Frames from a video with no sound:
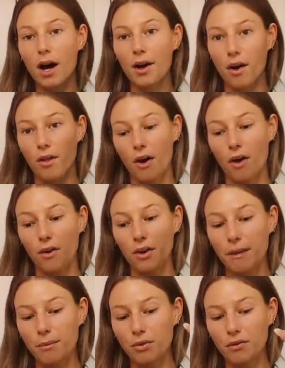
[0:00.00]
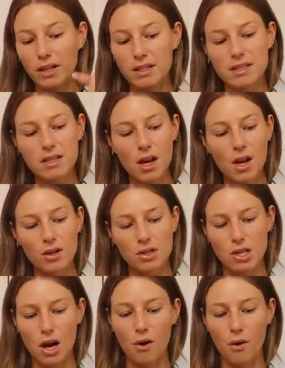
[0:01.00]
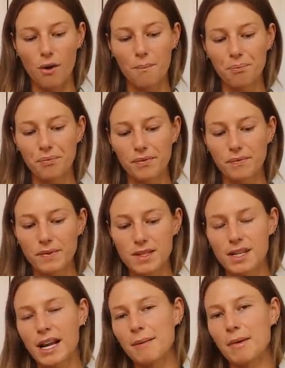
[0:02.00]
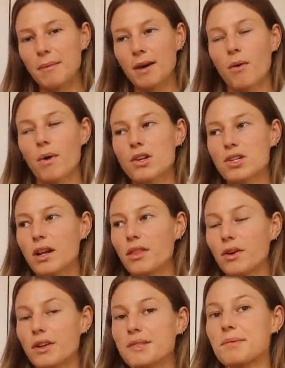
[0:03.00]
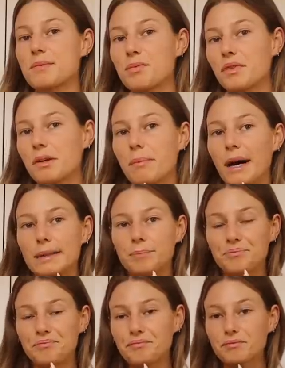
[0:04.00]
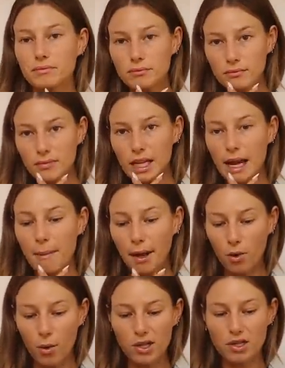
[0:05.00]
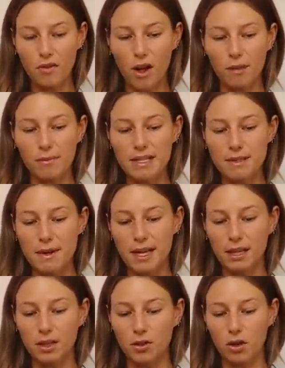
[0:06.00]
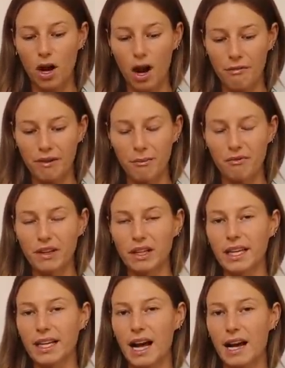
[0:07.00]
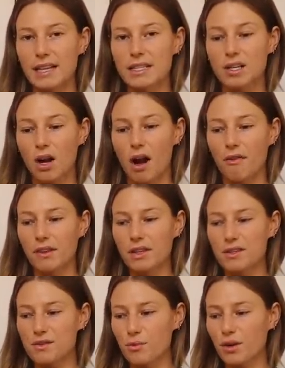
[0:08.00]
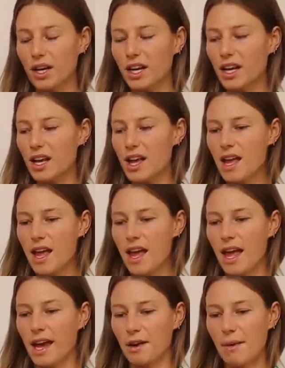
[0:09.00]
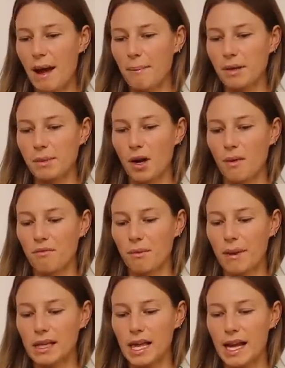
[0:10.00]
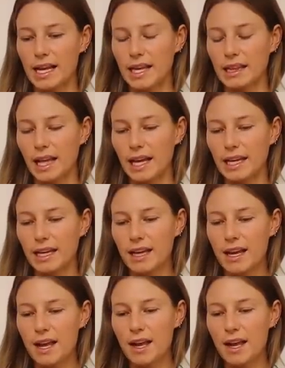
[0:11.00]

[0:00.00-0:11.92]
on all the holiday movies. So tonight, maybe I'll watch another Christmas movie, but I might go watch a Vlogmas, make a little coffee. I'm feeling an iced coffee this morning, and I'm happy to be home from LA and like